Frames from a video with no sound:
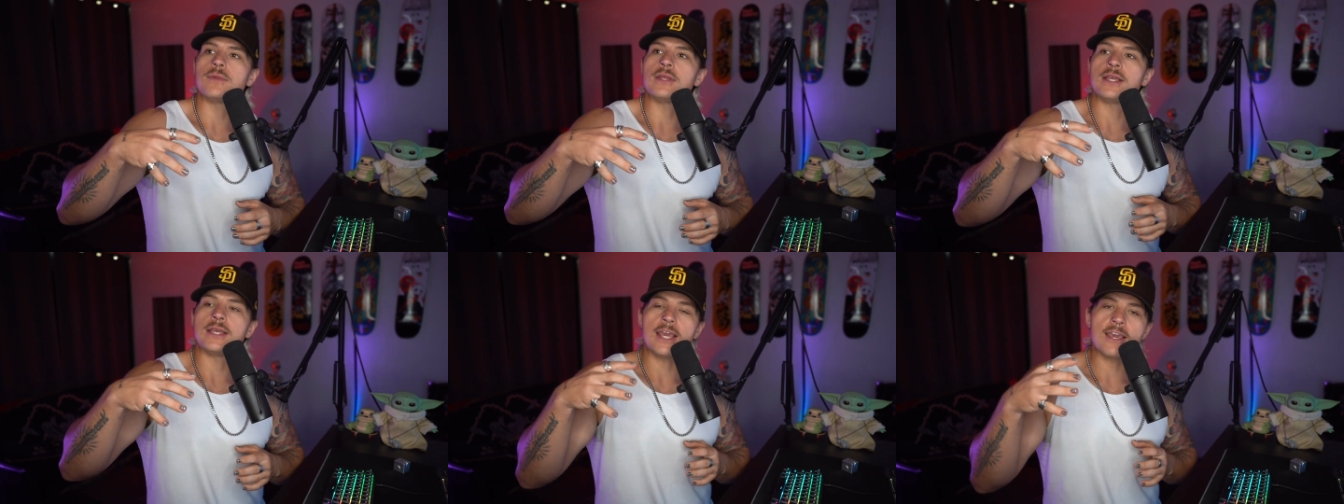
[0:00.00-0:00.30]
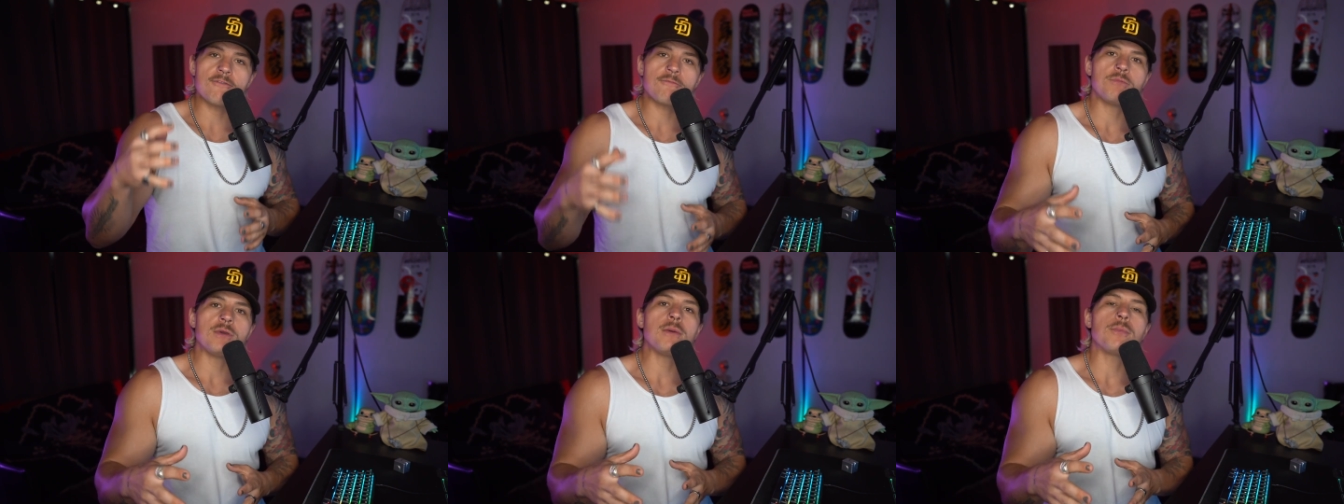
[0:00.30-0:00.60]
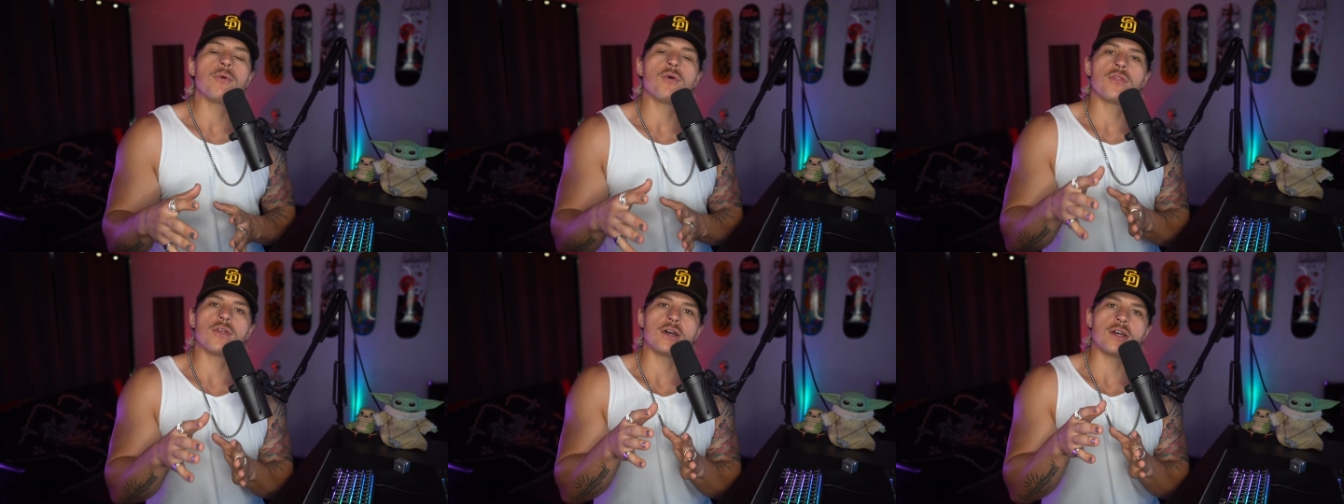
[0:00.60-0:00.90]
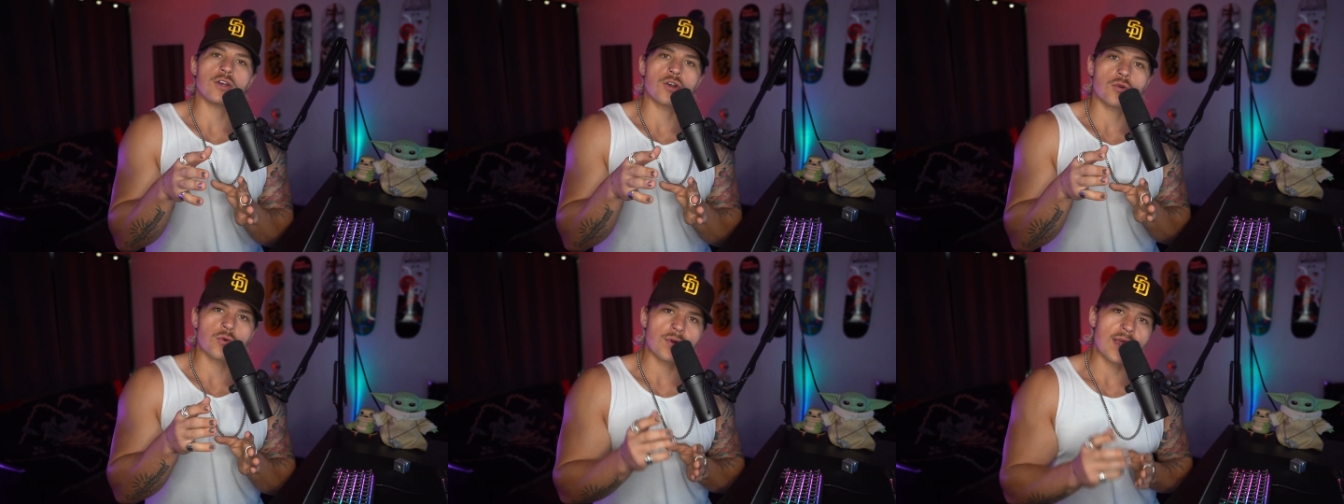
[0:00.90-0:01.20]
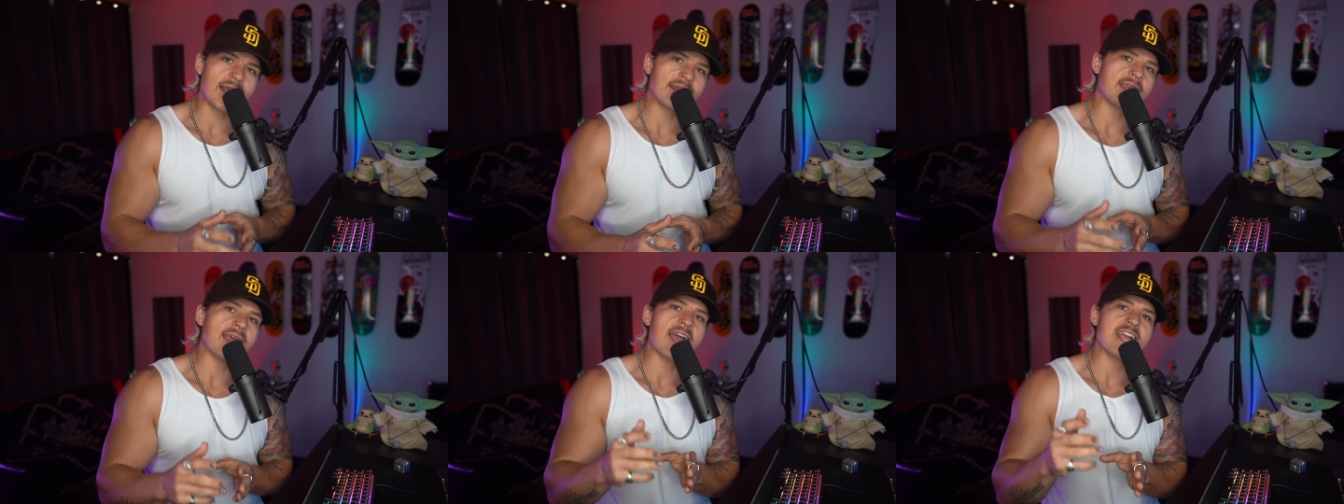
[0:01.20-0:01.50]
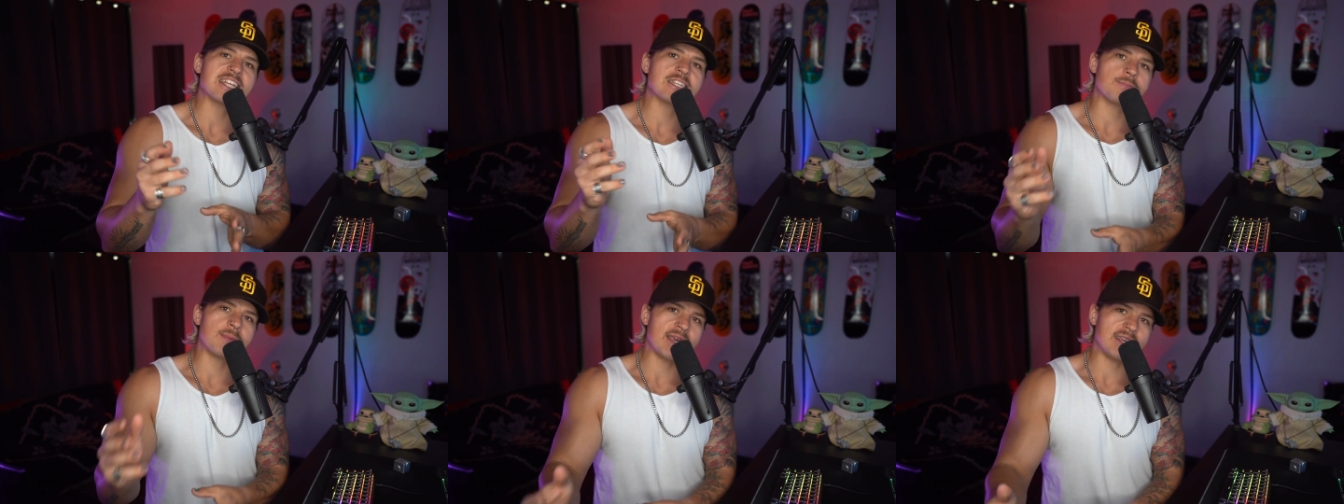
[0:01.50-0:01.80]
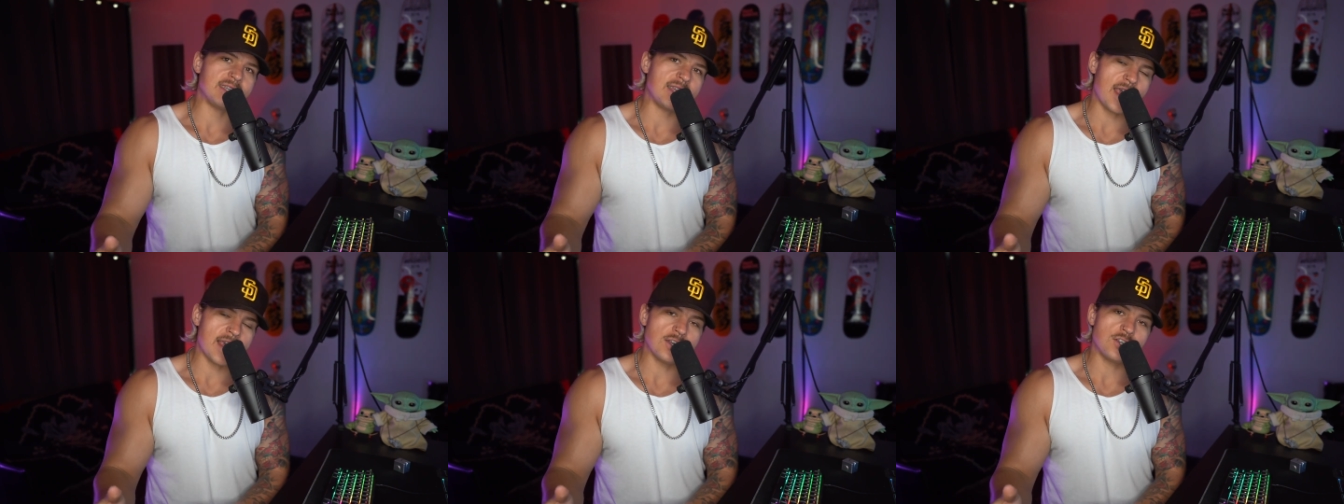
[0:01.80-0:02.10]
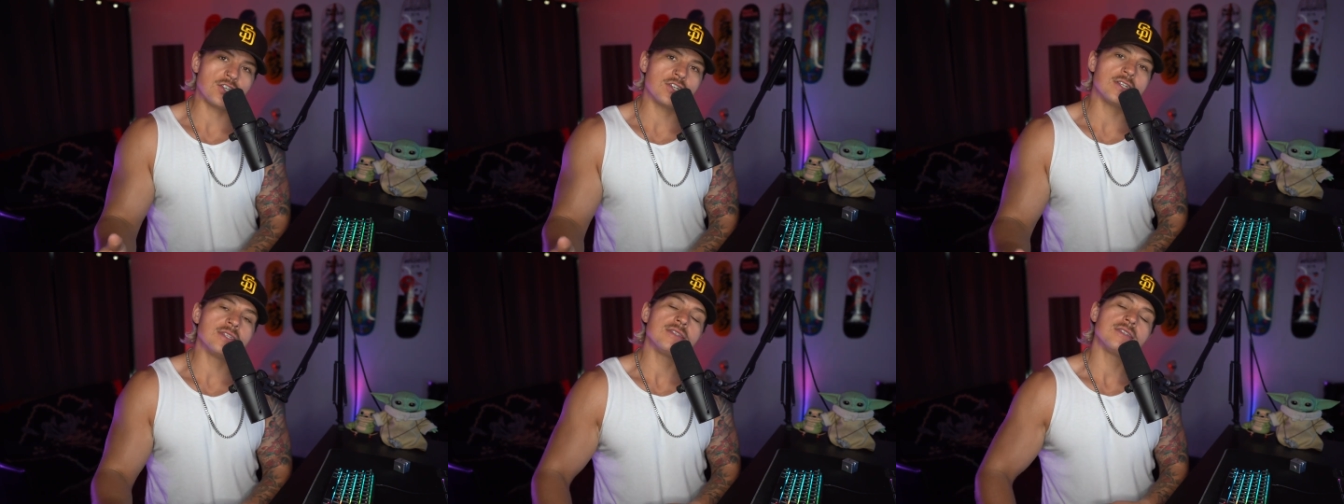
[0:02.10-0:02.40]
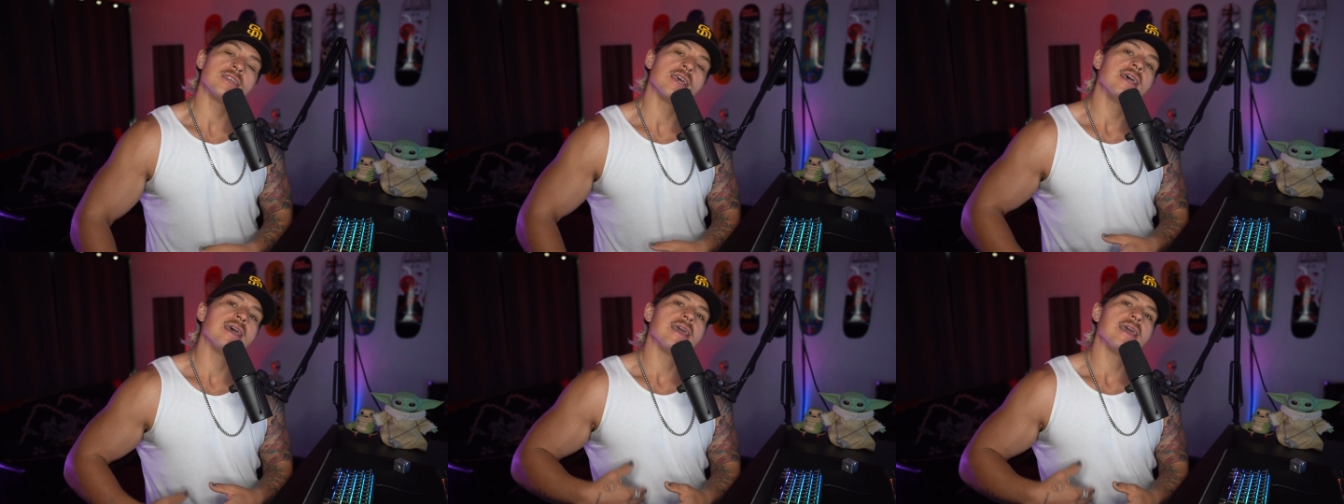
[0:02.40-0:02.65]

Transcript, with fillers: give people the correct expectations